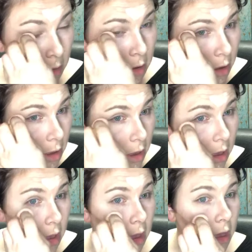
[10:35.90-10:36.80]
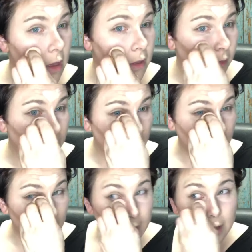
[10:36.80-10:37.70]
Look at my makeup. Look at my
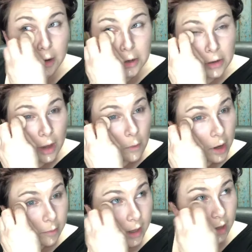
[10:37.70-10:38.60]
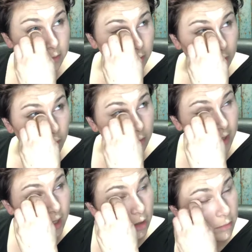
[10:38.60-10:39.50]
makeup. You're not wearing makeup. Do you want to wear
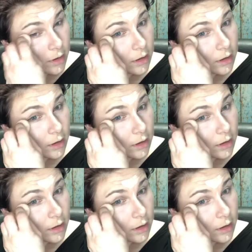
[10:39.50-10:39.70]
makeup?